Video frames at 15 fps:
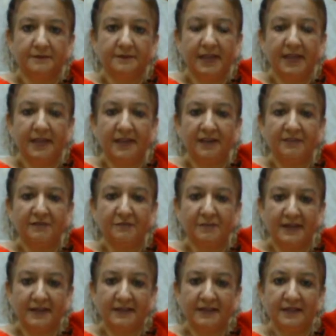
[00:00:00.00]
I love
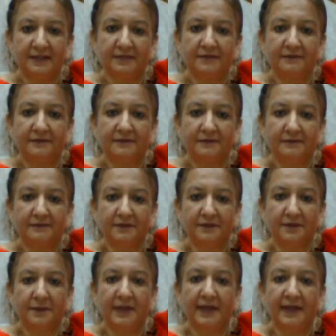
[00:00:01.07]
myself the
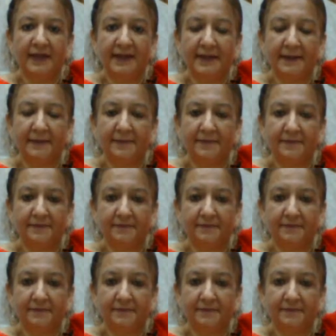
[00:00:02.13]
way I am.